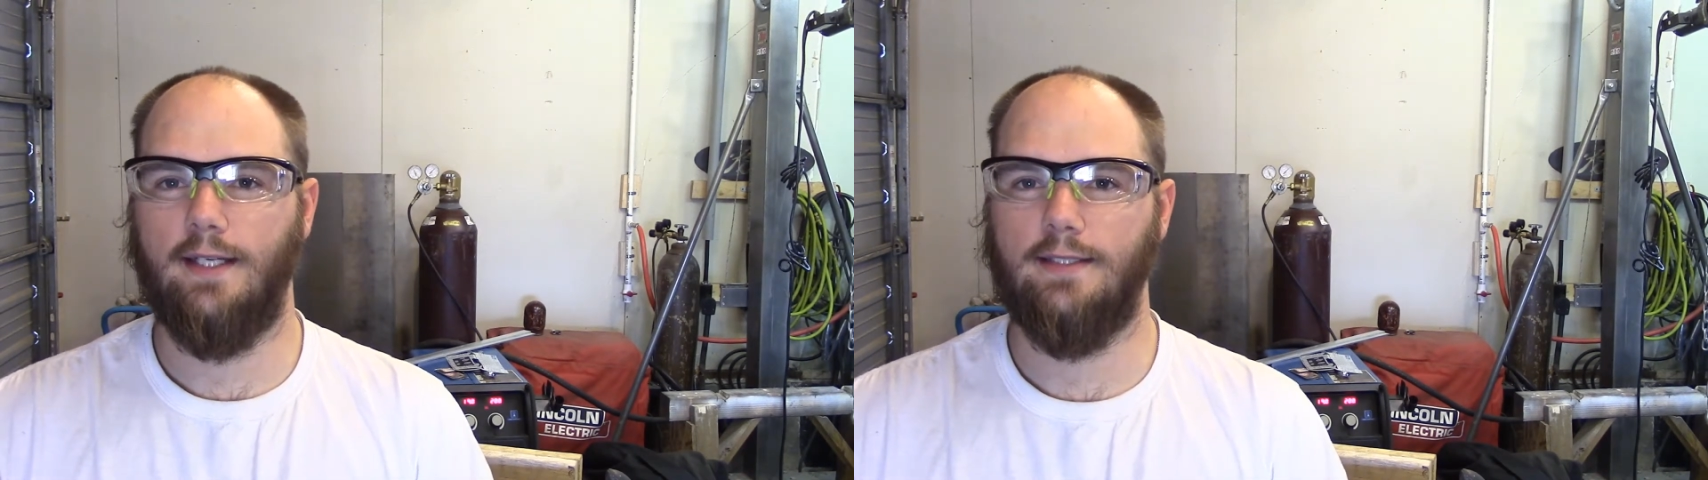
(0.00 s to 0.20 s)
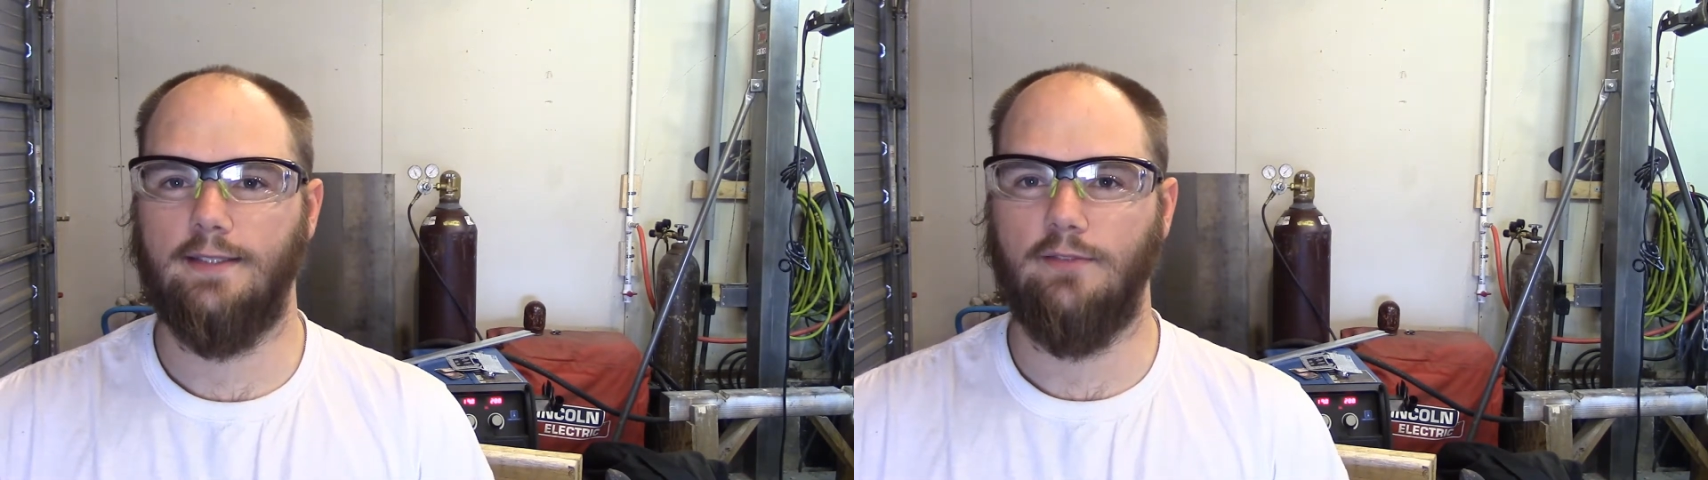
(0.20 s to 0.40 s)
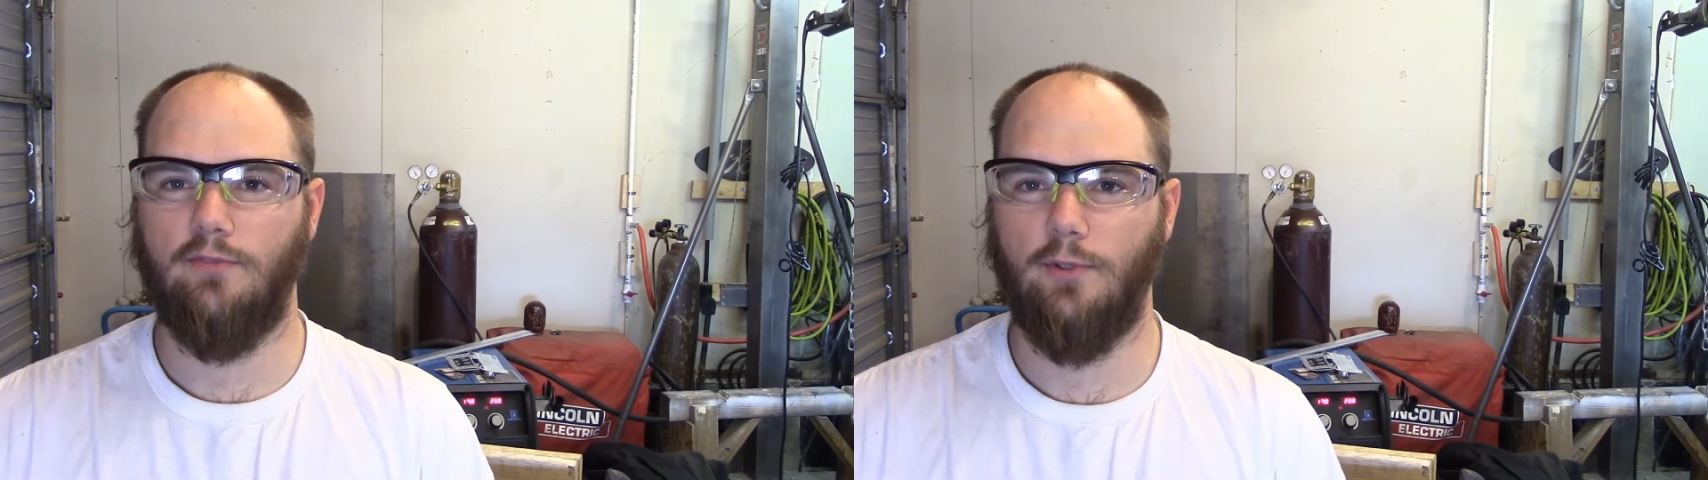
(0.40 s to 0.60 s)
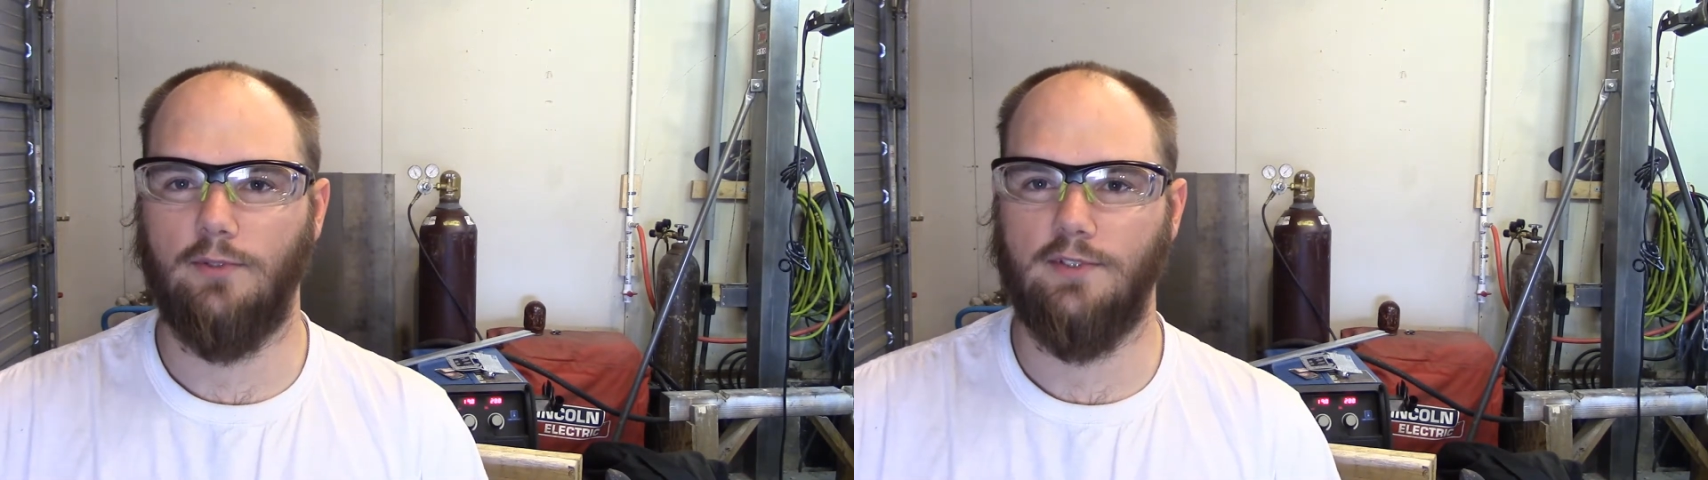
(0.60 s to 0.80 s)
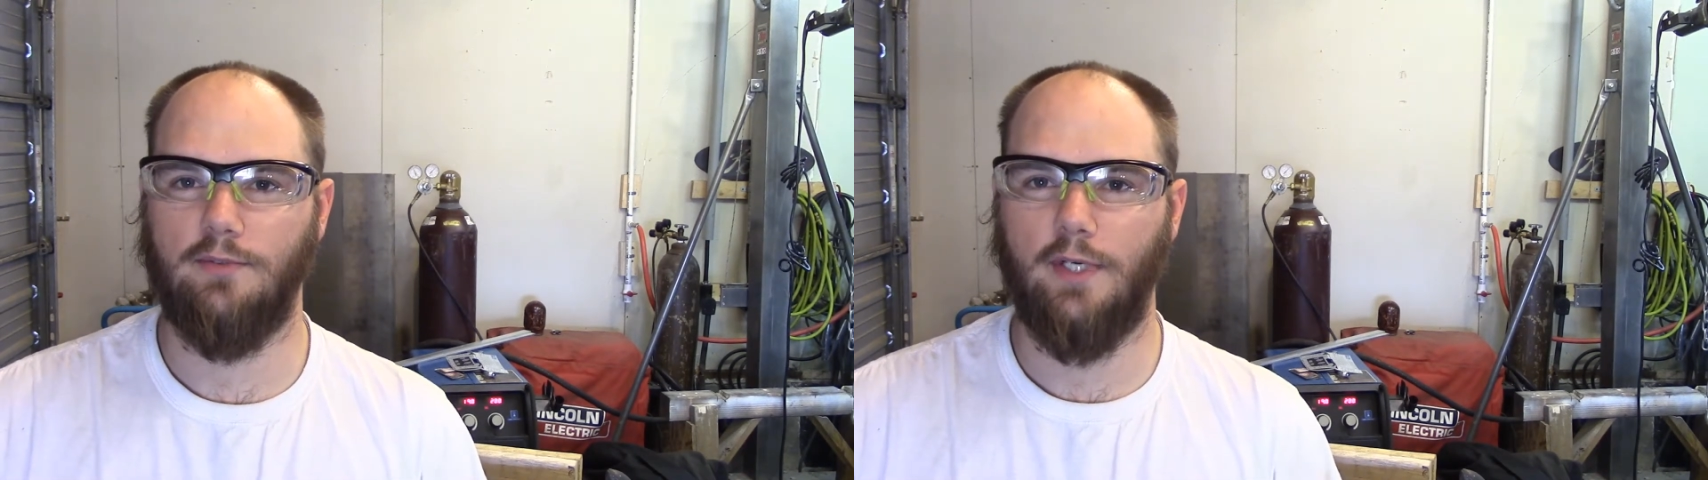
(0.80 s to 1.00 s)
19
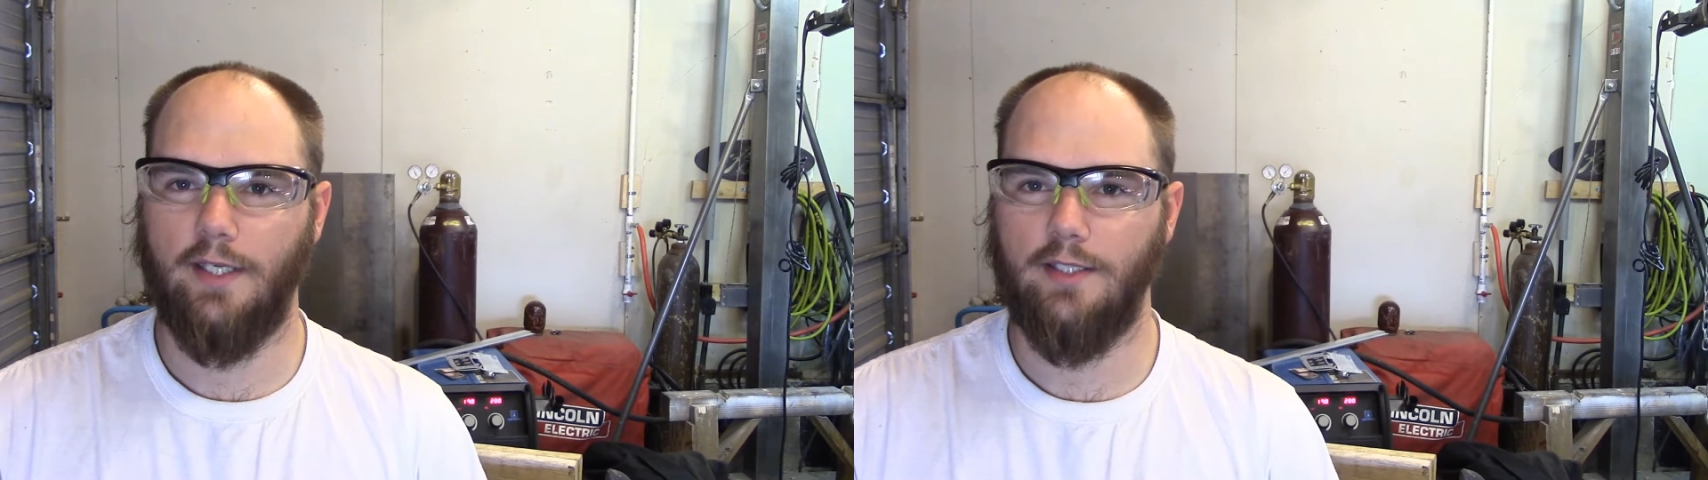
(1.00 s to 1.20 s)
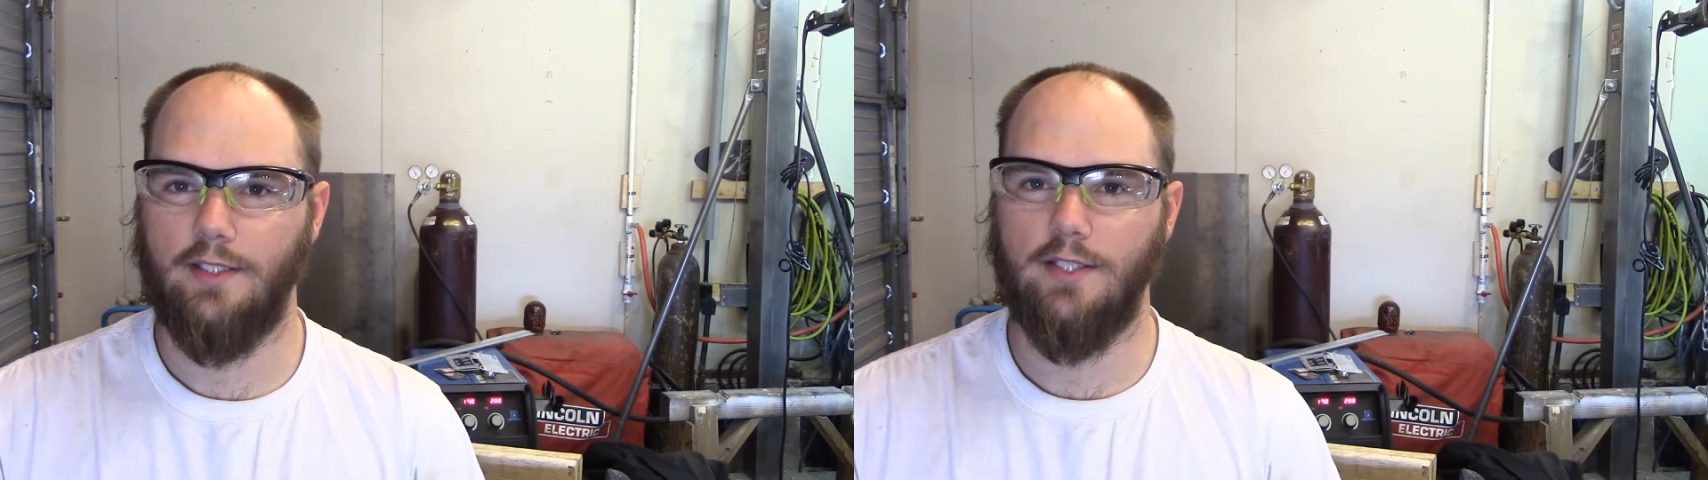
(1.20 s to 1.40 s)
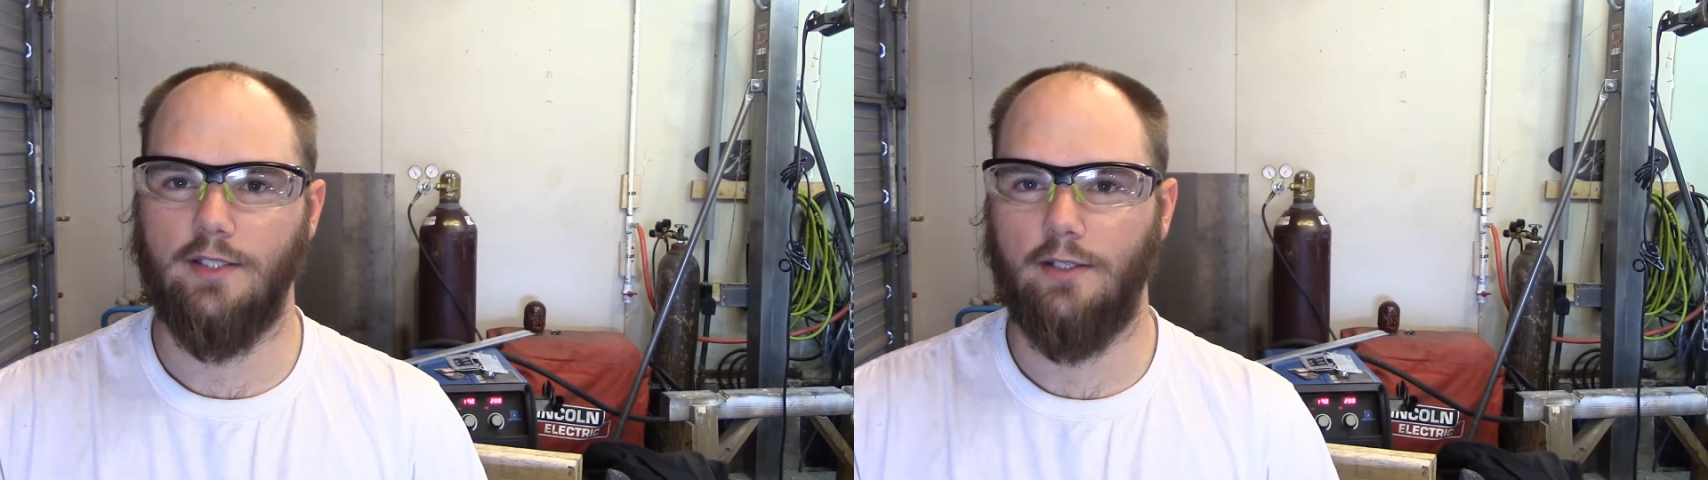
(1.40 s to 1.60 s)
volts range,